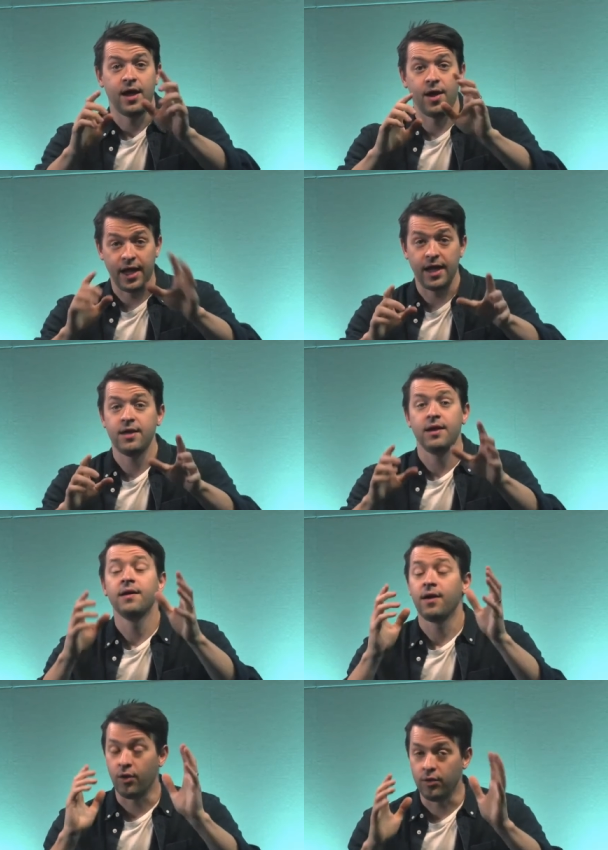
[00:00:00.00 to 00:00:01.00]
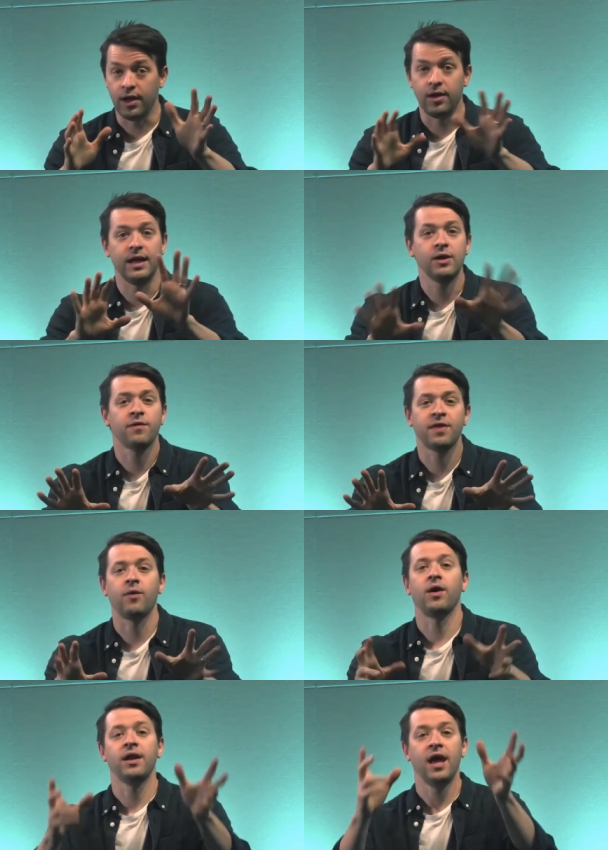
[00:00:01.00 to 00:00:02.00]
Okay, all right, I'll let you off that
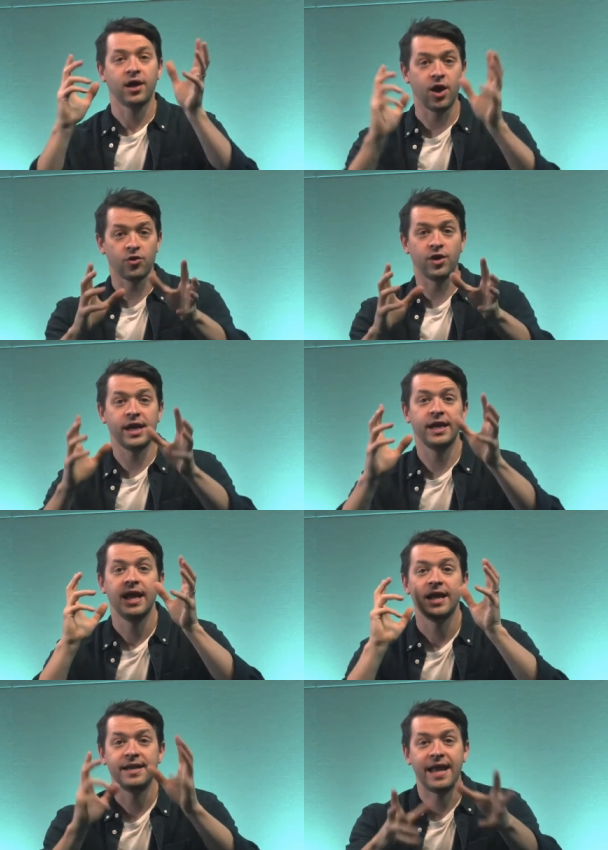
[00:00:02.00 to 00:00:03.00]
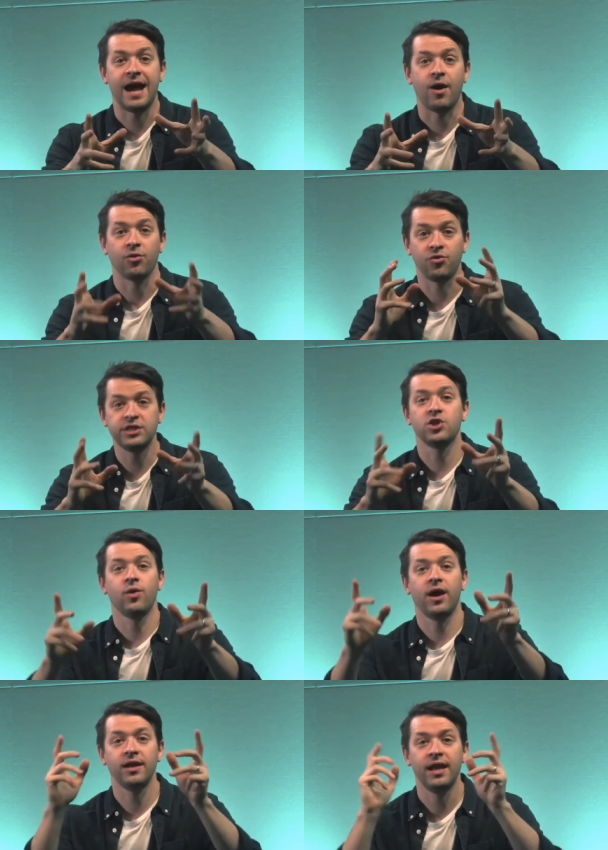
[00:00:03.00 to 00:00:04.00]
one. Go green now. Three, two,
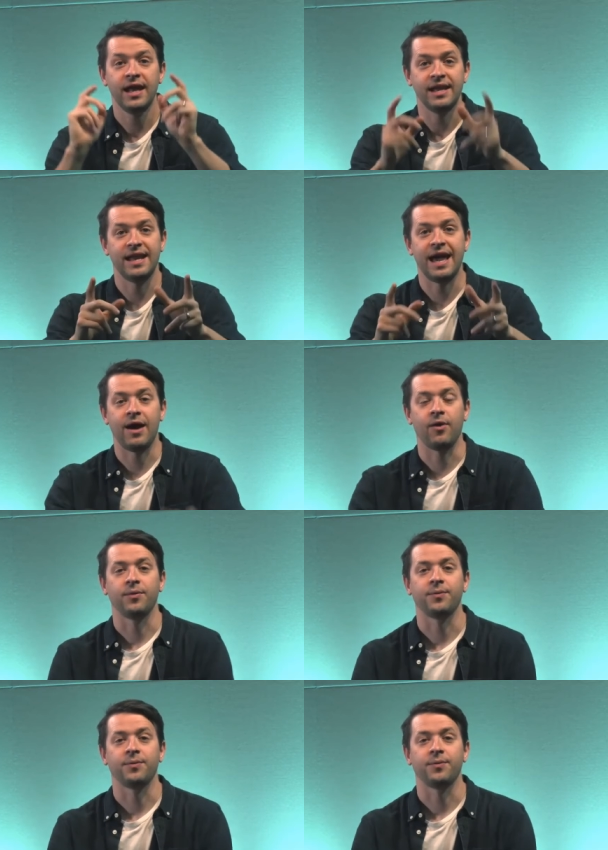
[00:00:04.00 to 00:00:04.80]
one, now.